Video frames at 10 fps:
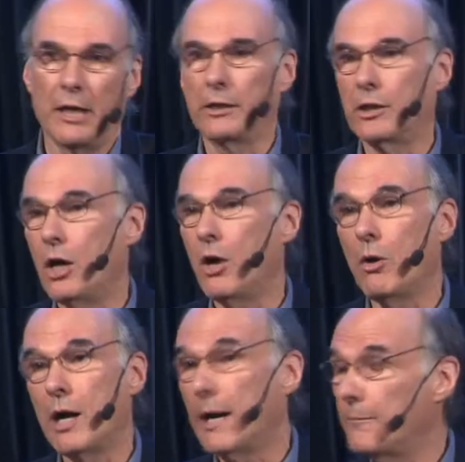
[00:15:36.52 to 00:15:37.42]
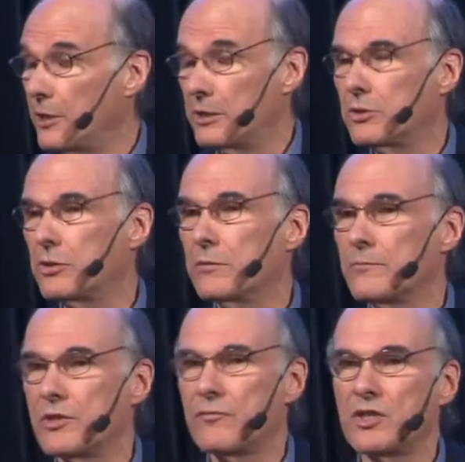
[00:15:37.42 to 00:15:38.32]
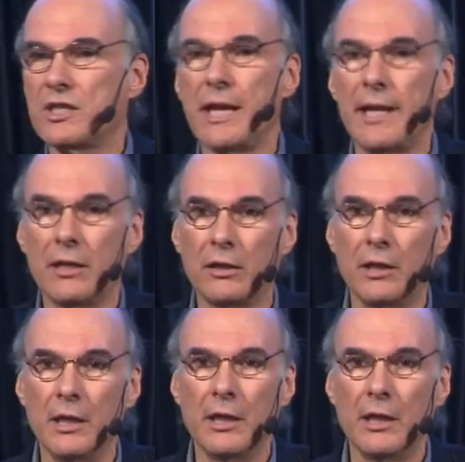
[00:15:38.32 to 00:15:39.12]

on co-op, on terms of sale,